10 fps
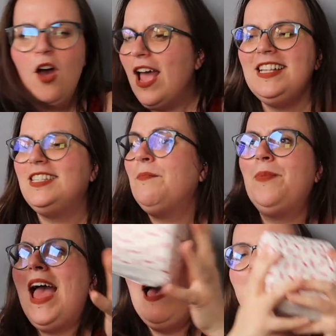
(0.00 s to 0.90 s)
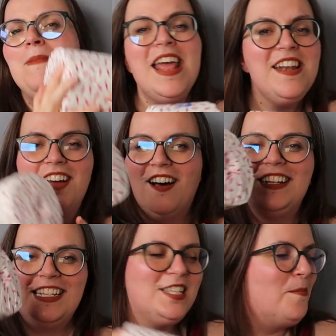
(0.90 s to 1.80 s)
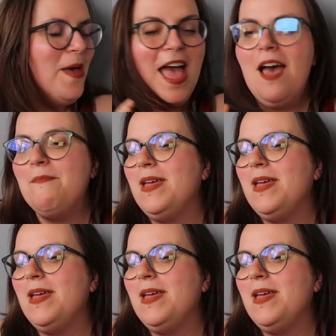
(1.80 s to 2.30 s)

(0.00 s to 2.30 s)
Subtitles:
It's the bare min, guys, it's the bare